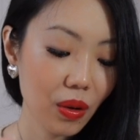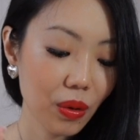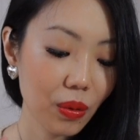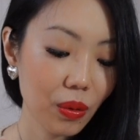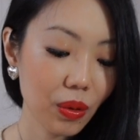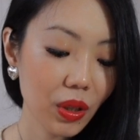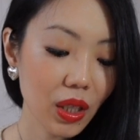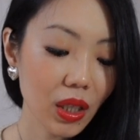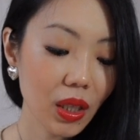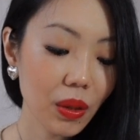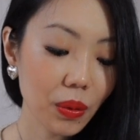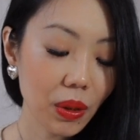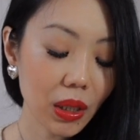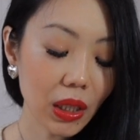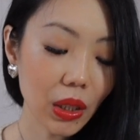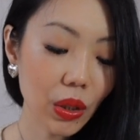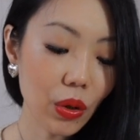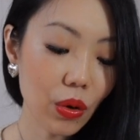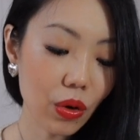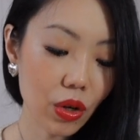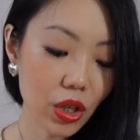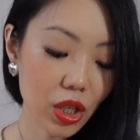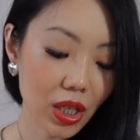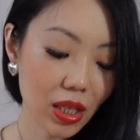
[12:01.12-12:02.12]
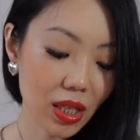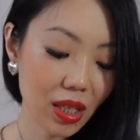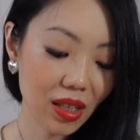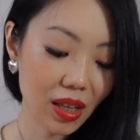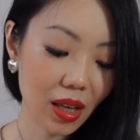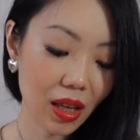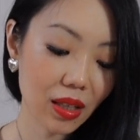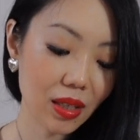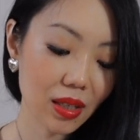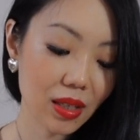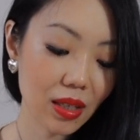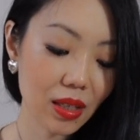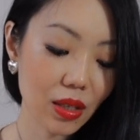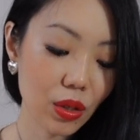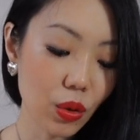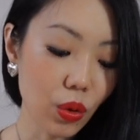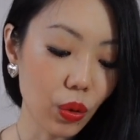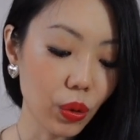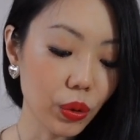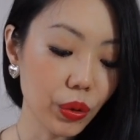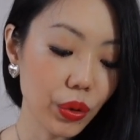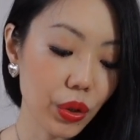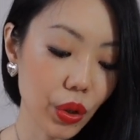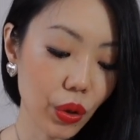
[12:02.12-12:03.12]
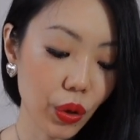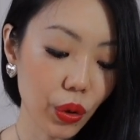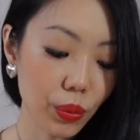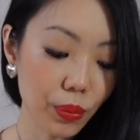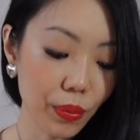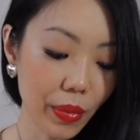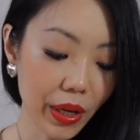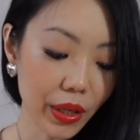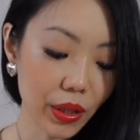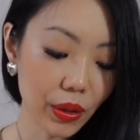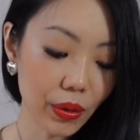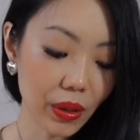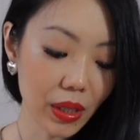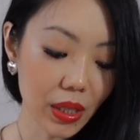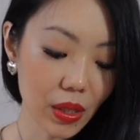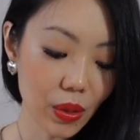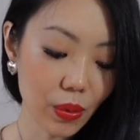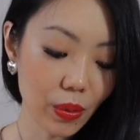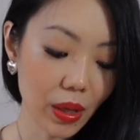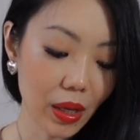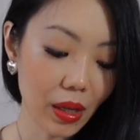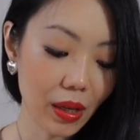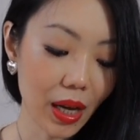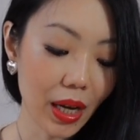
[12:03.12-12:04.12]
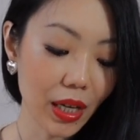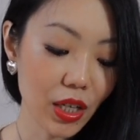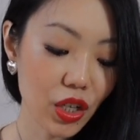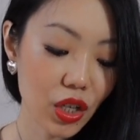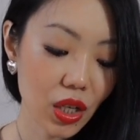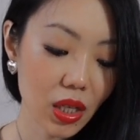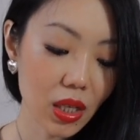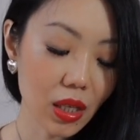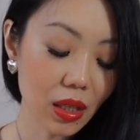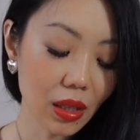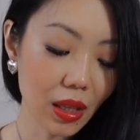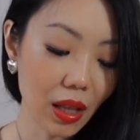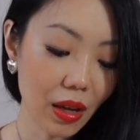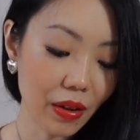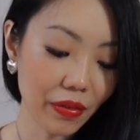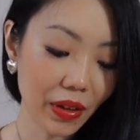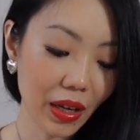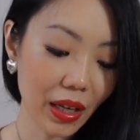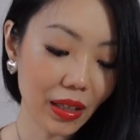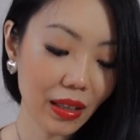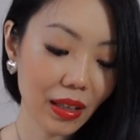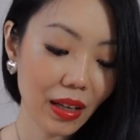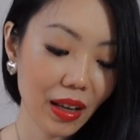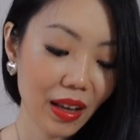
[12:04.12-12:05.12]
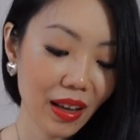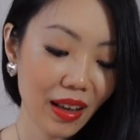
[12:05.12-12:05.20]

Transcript: really, really gorgeous against this gold tone metal as well. I just love it.